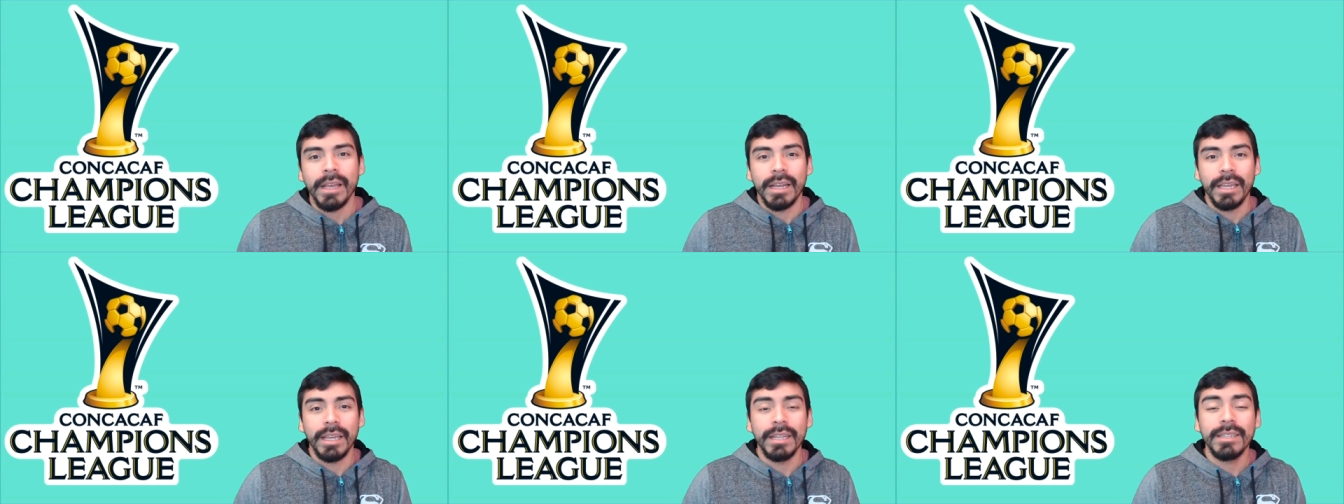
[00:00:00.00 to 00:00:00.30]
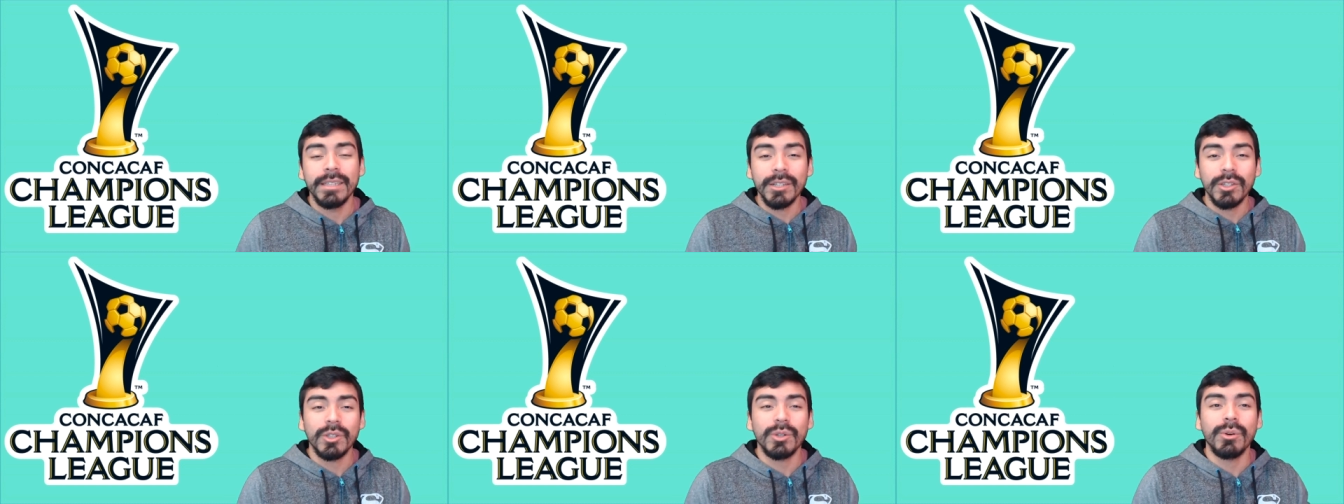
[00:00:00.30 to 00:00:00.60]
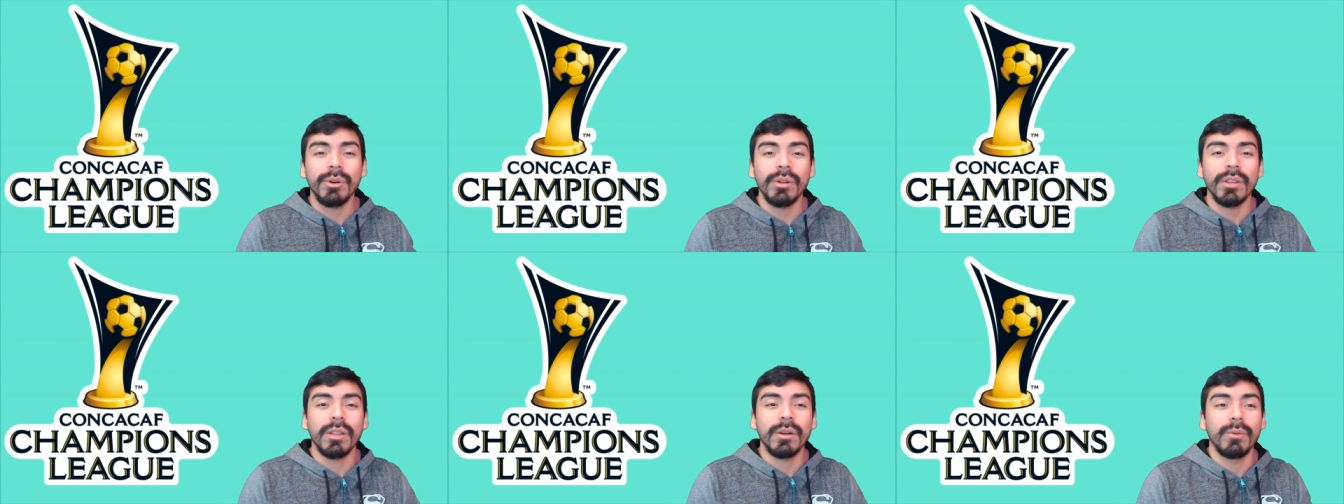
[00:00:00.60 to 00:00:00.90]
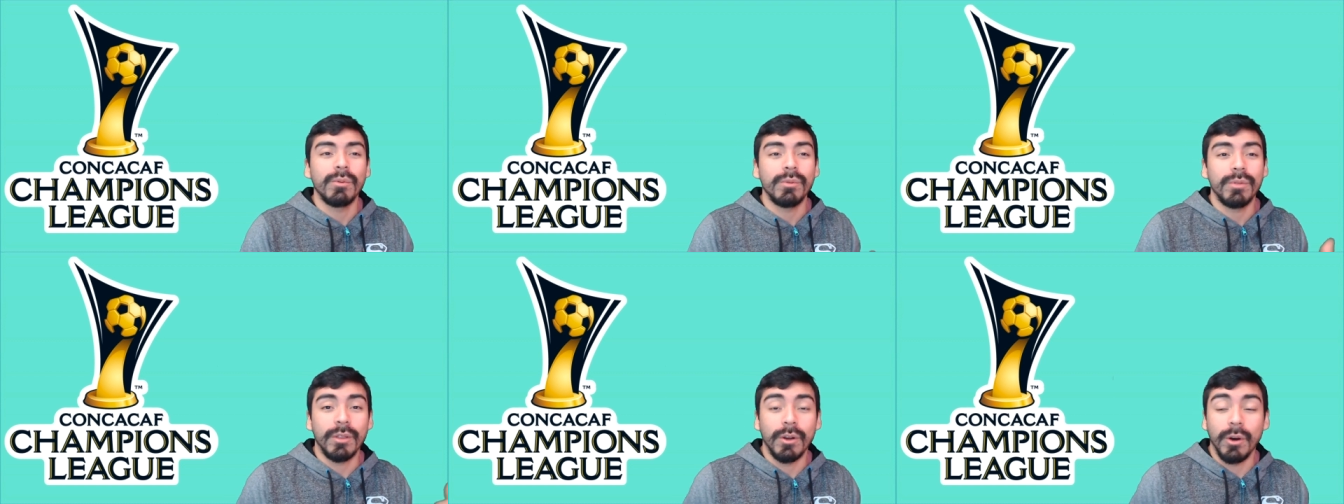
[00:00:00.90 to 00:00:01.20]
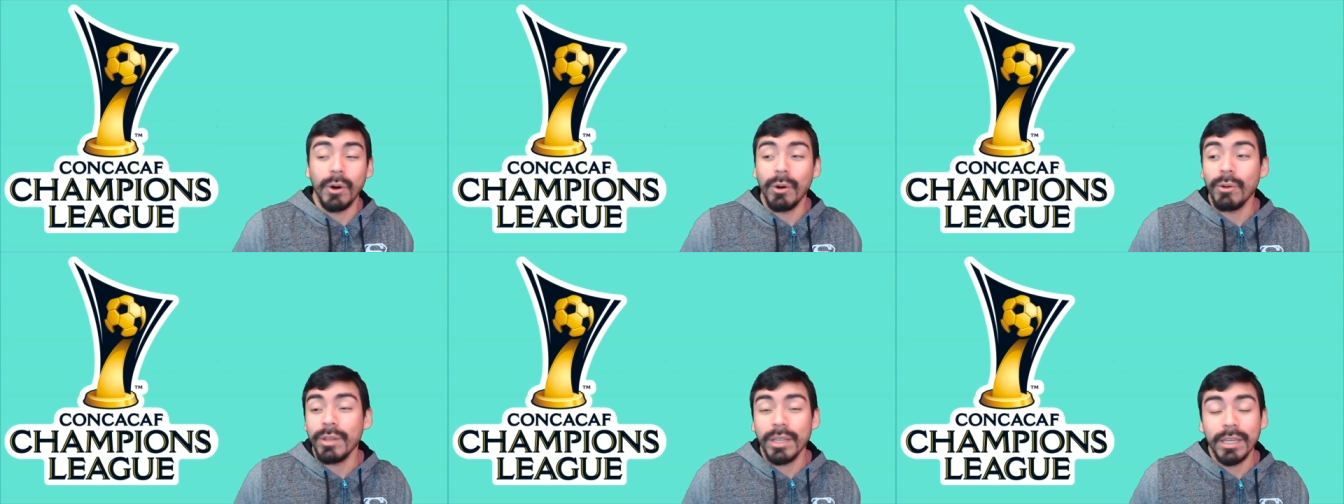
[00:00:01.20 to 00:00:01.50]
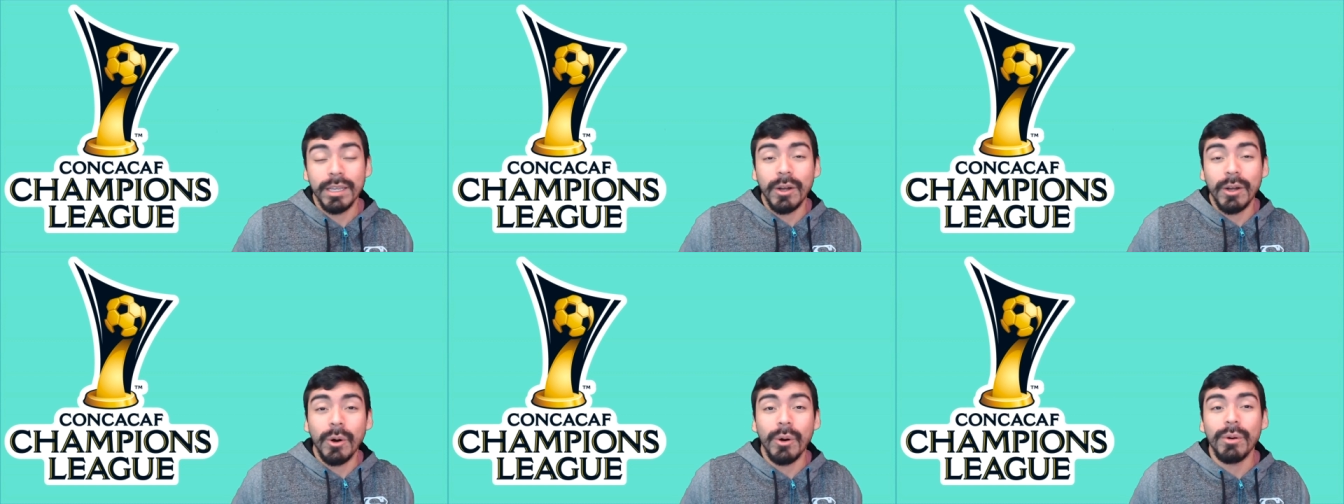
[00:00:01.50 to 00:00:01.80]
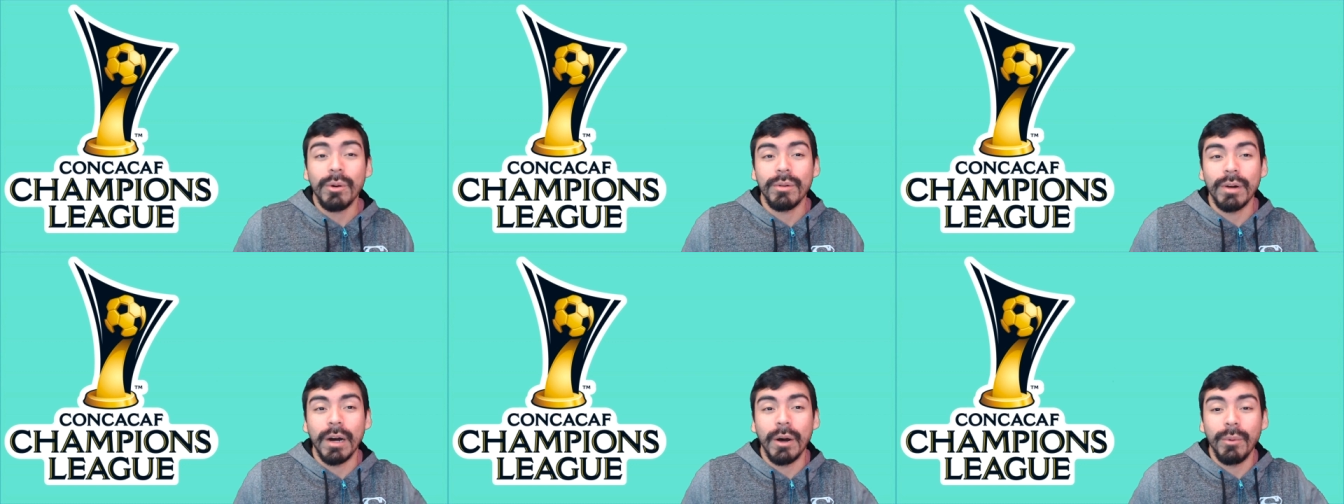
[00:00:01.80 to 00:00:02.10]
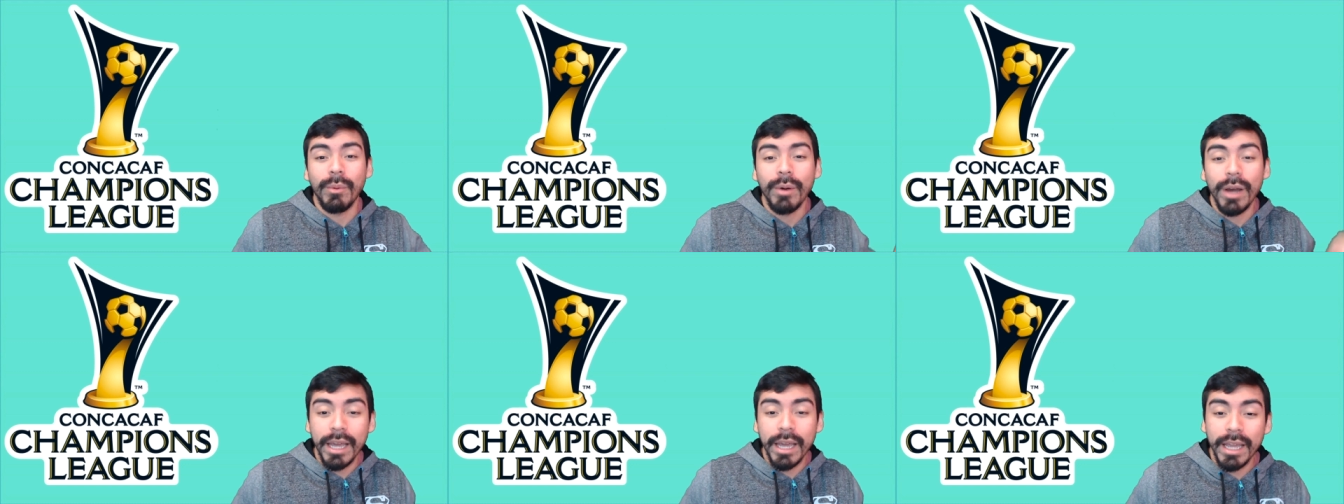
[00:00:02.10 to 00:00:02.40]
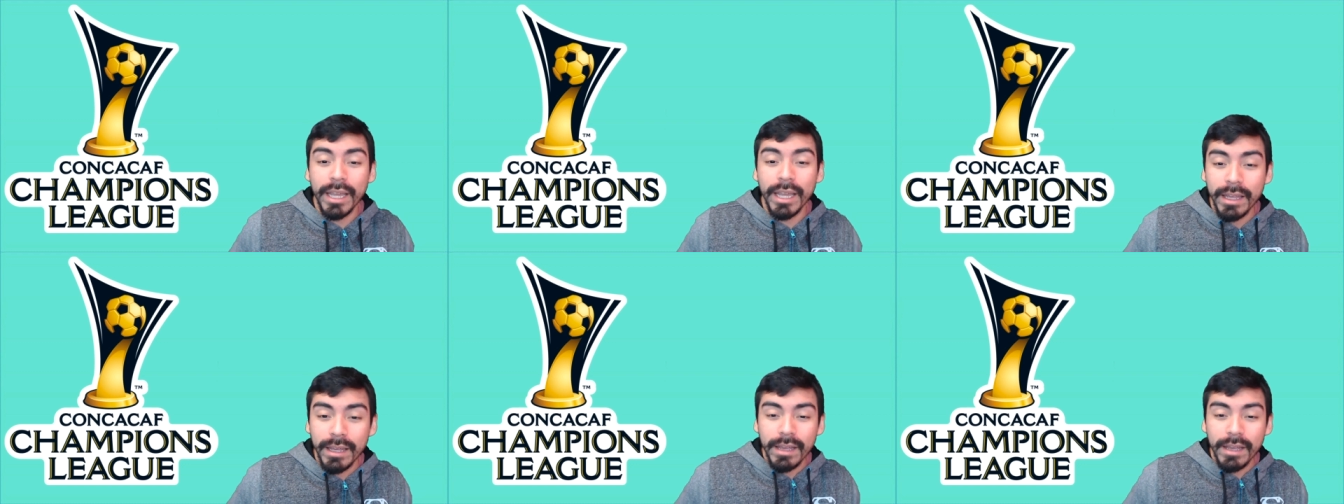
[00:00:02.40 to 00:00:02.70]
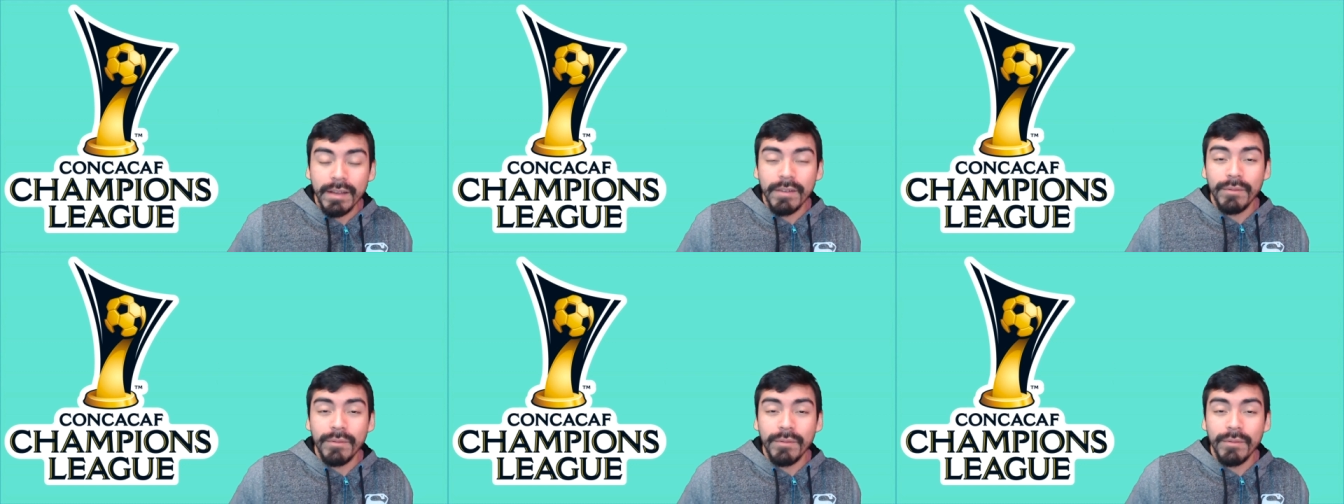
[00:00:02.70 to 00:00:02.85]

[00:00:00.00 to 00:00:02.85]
He did score the the only goal away